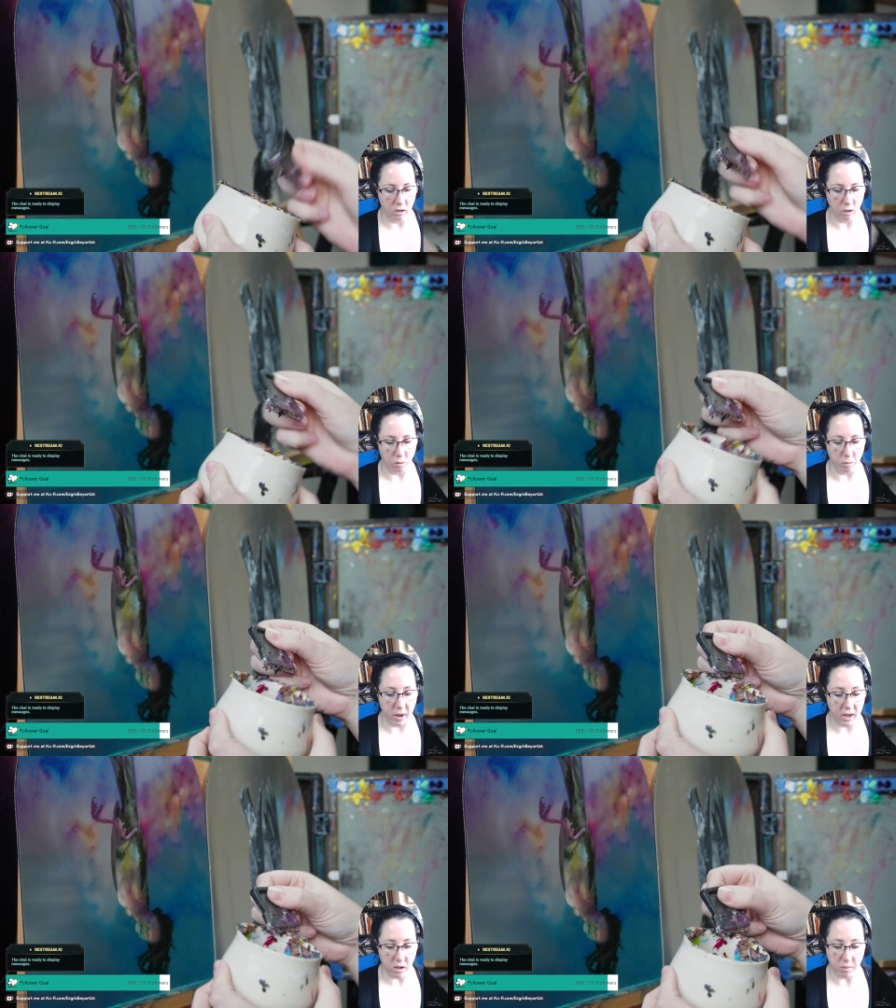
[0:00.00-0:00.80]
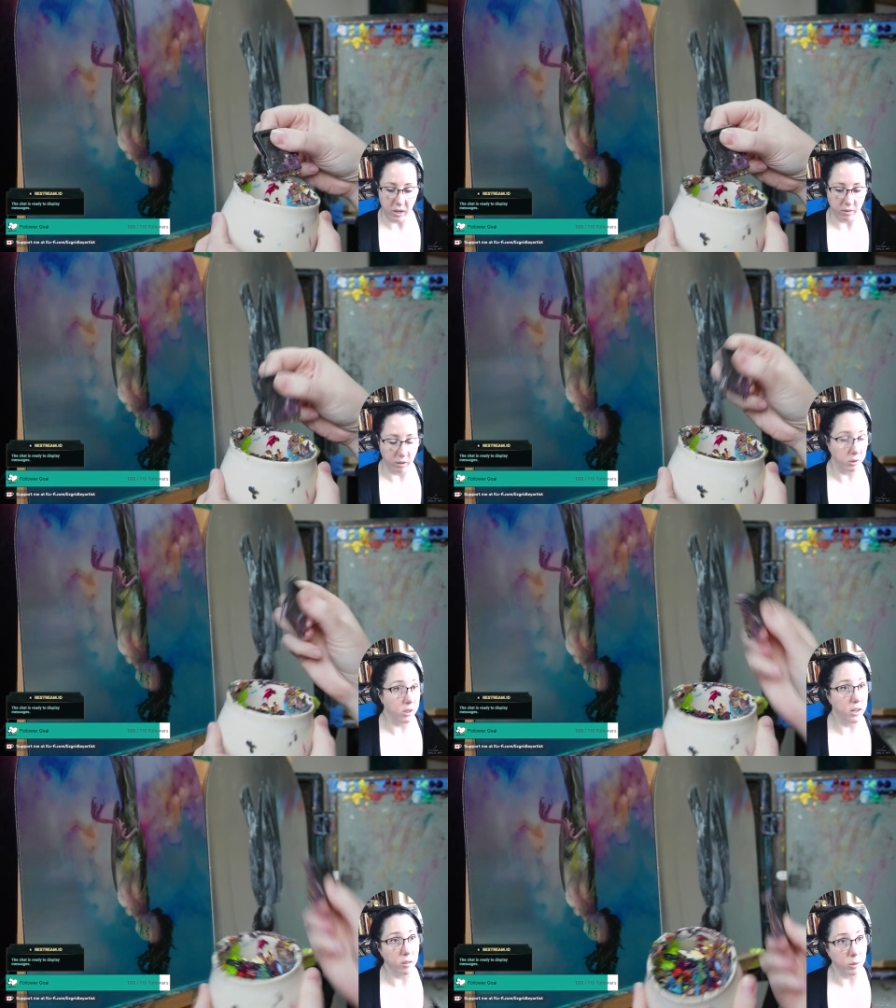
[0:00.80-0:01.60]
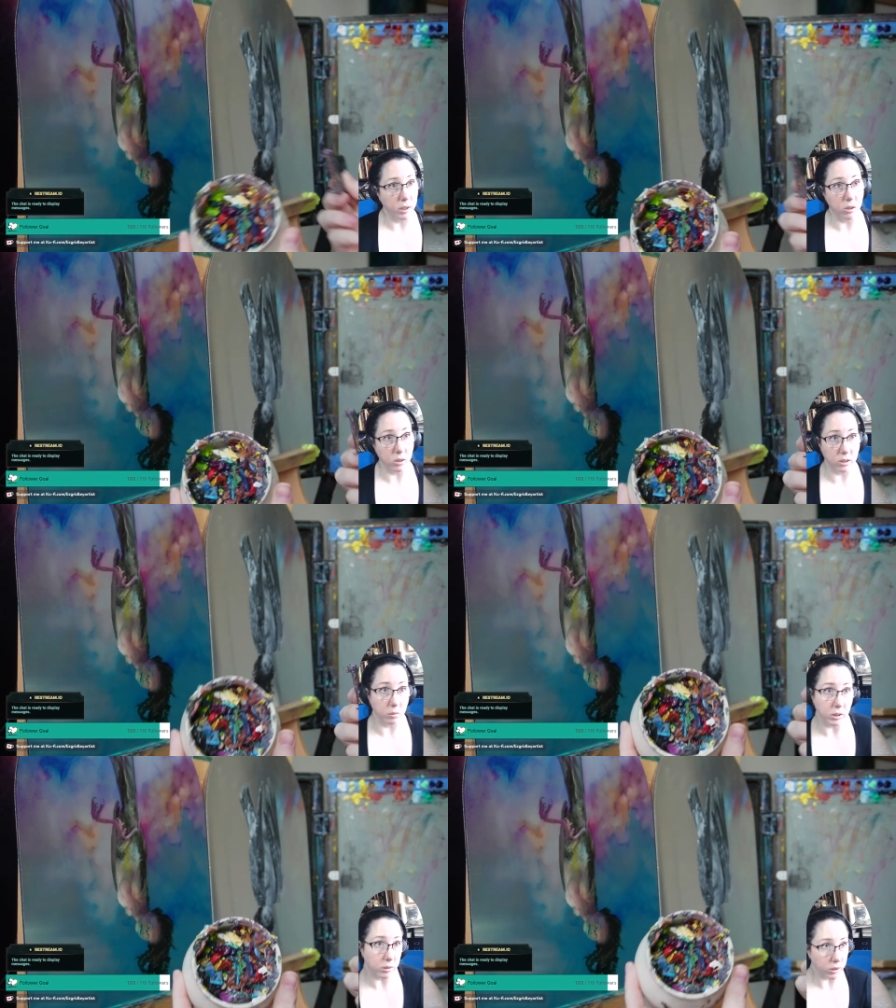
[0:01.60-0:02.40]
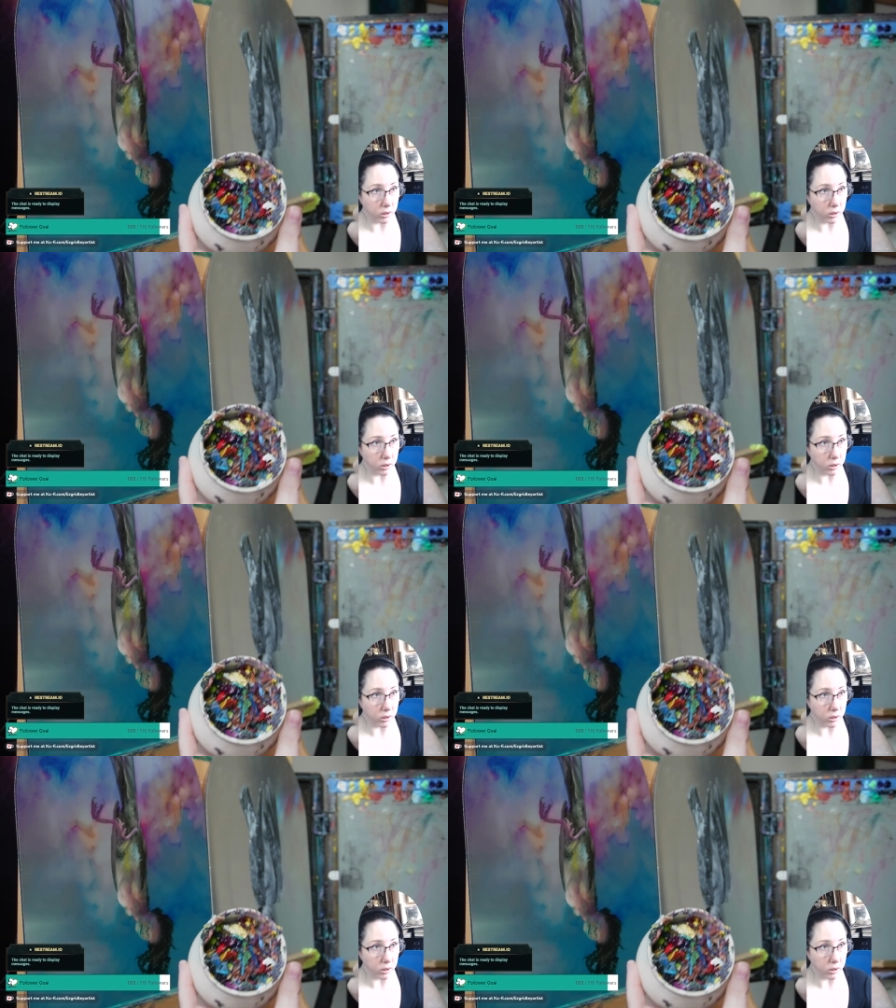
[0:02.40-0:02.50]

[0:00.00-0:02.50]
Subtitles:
Maybe if I'm good enough we could do something for